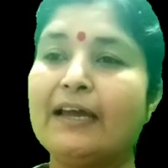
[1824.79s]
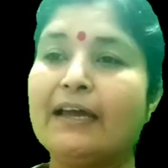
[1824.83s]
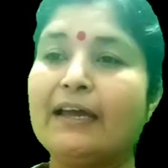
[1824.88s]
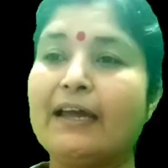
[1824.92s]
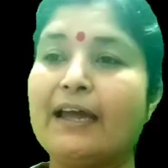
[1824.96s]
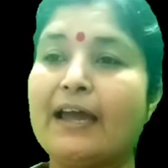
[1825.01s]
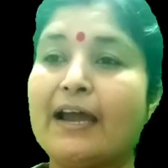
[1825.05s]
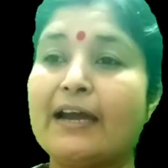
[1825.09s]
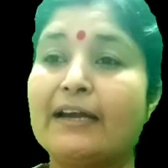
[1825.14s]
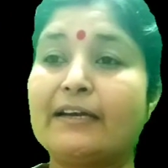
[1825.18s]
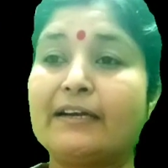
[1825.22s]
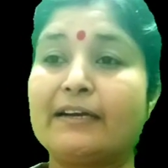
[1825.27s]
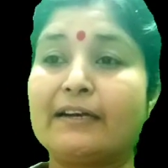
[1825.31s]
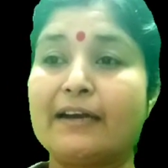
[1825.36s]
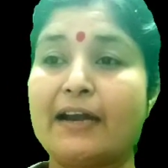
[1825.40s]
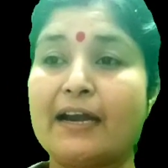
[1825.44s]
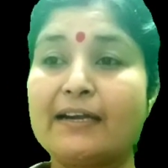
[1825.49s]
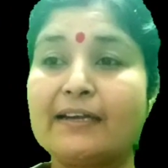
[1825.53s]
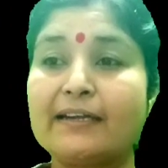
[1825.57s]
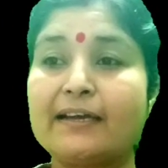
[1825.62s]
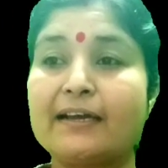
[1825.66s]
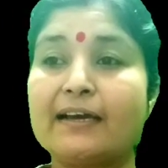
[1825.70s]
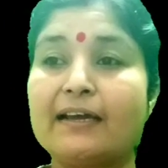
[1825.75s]
had
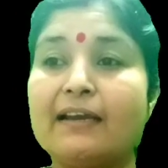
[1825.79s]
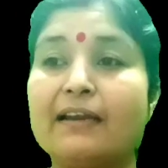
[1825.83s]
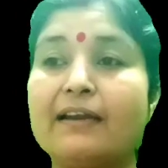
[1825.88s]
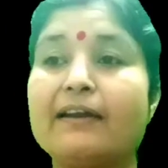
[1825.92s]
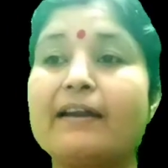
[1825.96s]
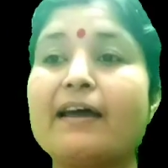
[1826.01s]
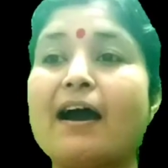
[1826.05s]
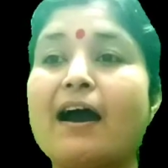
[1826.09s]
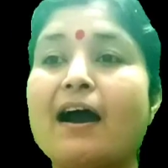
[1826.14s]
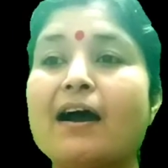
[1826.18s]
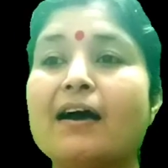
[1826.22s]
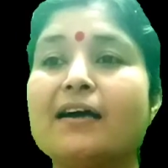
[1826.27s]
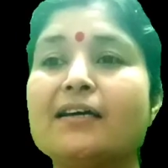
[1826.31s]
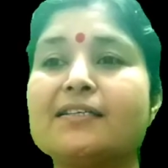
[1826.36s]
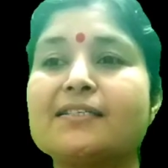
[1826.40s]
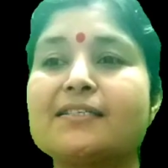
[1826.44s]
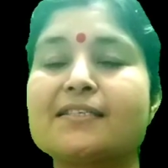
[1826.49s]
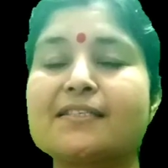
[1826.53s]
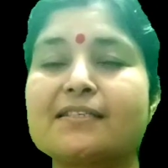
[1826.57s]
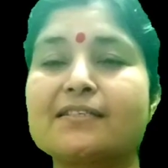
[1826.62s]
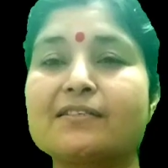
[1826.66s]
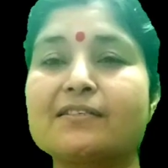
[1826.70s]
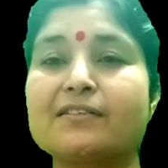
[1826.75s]
red colored
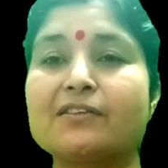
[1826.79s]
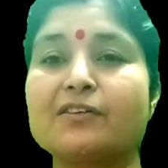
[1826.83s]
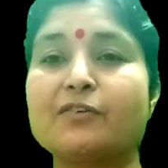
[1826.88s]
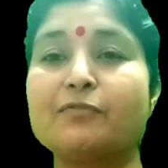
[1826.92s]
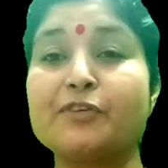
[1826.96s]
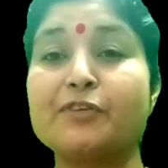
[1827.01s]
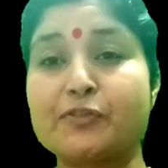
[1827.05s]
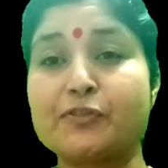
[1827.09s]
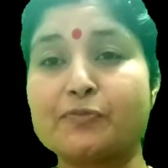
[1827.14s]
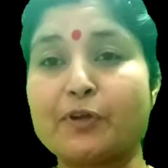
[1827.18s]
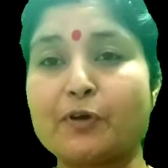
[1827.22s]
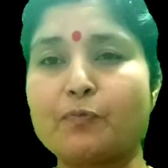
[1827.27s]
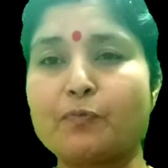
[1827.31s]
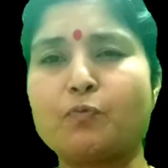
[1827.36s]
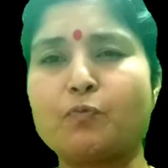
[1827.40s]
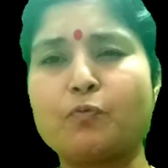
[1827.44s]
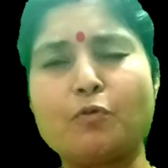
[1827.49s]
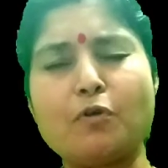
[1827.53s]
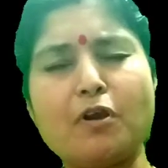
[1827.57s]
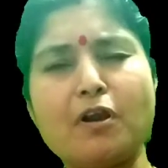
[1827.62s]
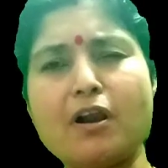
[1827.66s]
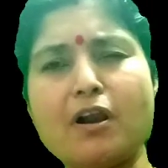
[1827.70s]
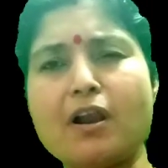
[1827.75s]
eyes which were
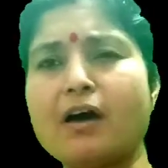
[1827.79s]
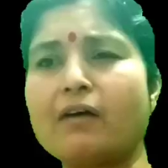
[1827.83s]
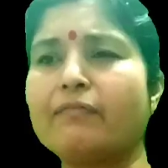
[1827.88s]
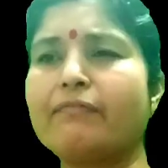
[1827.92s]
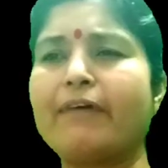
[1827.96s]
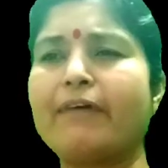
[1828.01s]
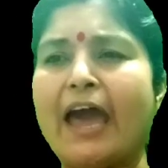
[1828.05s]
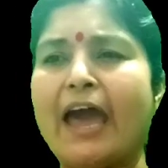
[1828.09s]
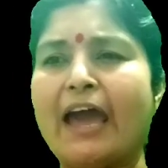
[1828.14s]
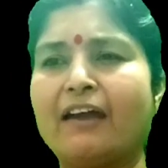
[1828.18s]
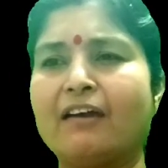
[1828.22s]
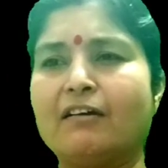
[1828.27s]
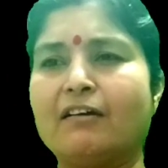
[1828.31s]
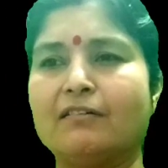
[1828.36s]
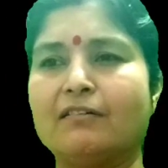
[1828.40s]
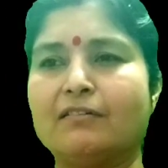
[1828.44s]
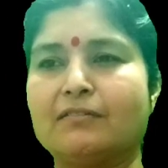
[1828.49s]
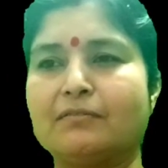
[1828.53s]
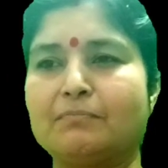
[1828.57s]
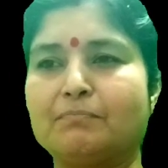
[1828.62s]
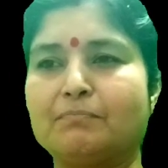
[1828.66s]
full of anger.